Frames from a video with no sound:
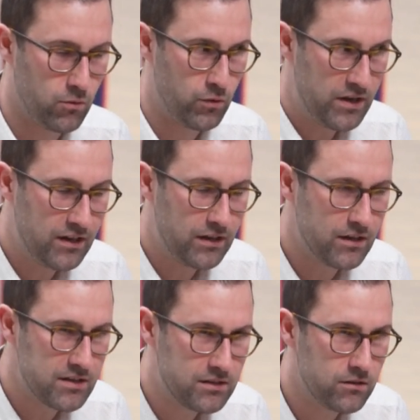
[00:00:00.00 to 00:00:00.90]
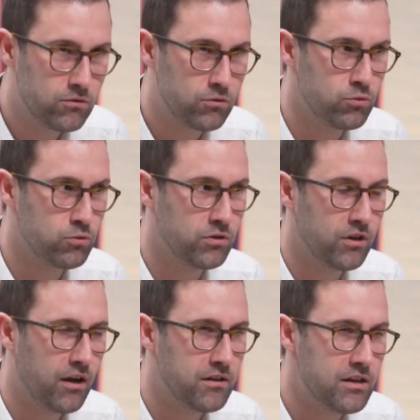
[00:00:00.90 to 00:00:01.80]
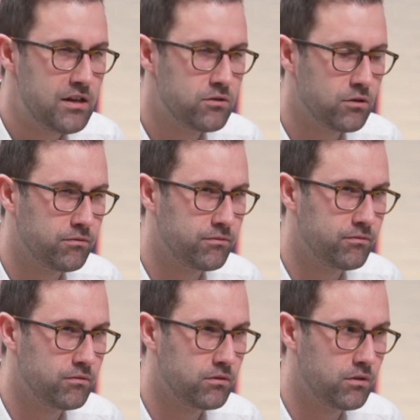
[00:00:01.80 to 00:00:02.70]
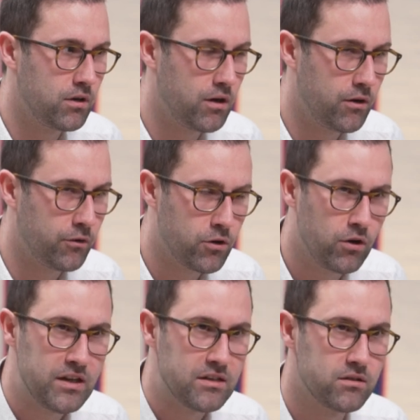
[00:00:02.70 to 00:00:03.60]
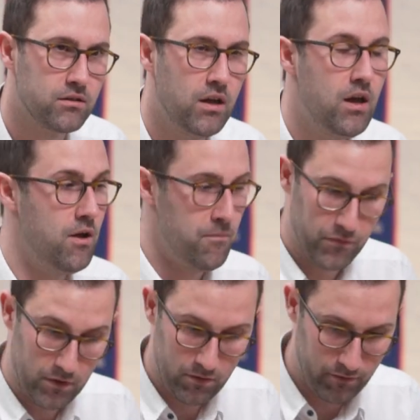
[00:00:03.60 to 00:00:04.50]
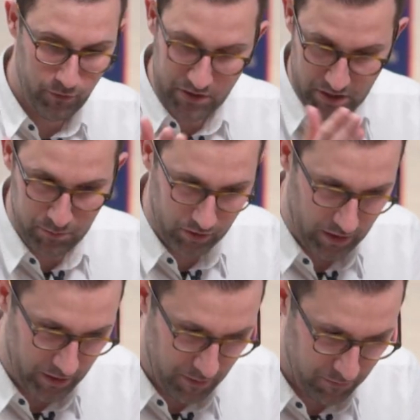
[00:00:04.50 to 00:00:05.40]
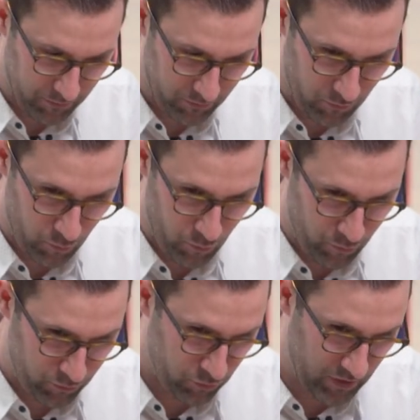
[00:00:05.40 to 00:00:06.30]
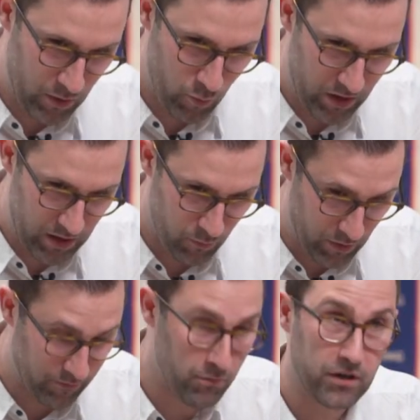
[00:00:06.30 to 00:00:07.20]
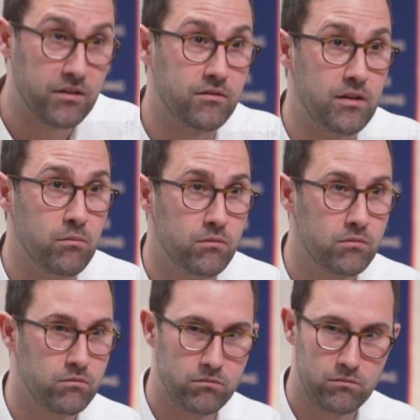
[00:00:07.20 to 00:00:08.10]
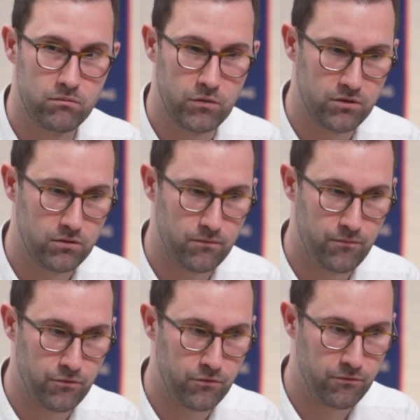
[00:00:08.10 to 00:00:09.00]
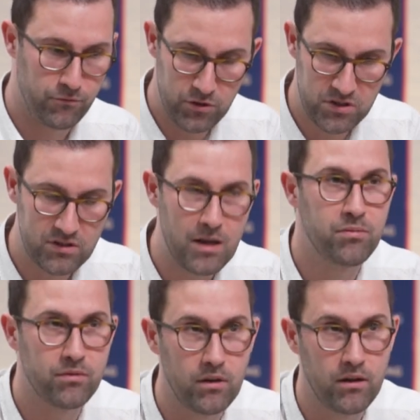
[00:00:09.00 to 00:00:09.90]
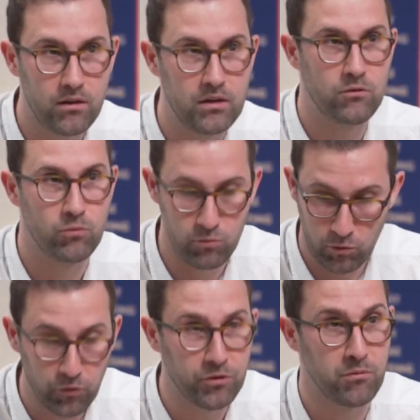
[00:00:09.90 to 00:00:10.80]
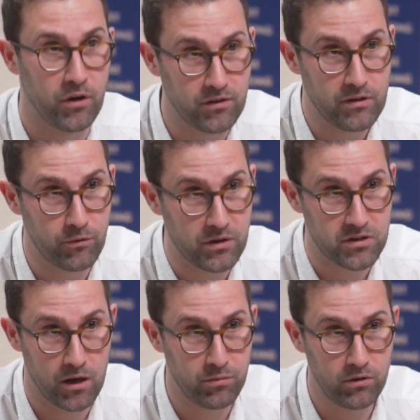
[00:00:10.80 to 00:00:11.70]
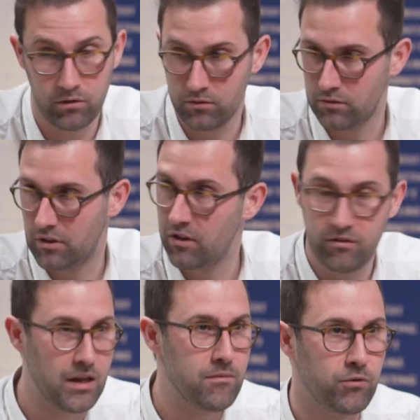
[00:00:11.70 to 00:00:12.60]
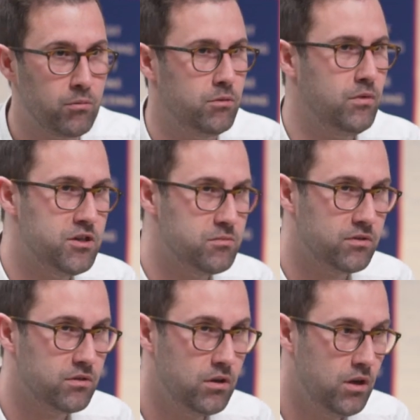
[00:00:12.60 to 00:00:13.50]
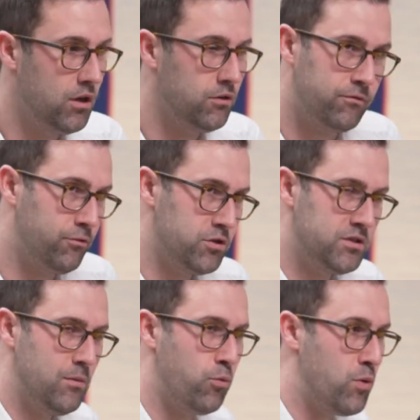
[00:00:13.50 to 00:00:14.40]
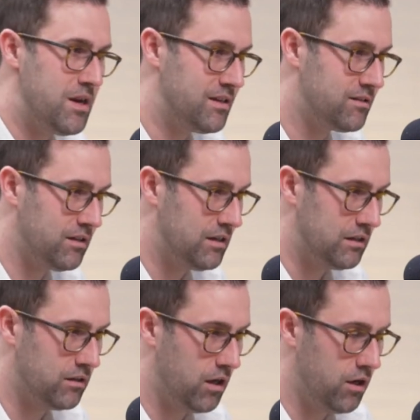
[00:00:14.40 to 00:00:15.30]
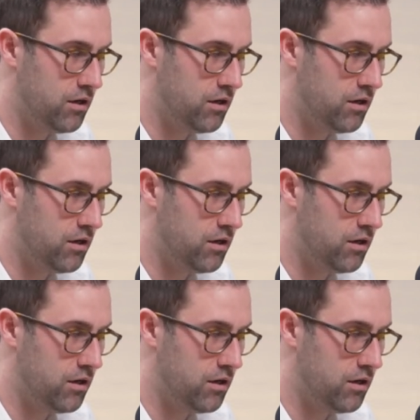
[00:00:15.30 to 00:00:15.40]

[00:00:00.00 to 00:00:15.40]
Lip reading: really listen to the ideas of our colleagues. For example, today we have a marketing team, but the first step into content marketing, for example, didn't came from the management. The first step we did in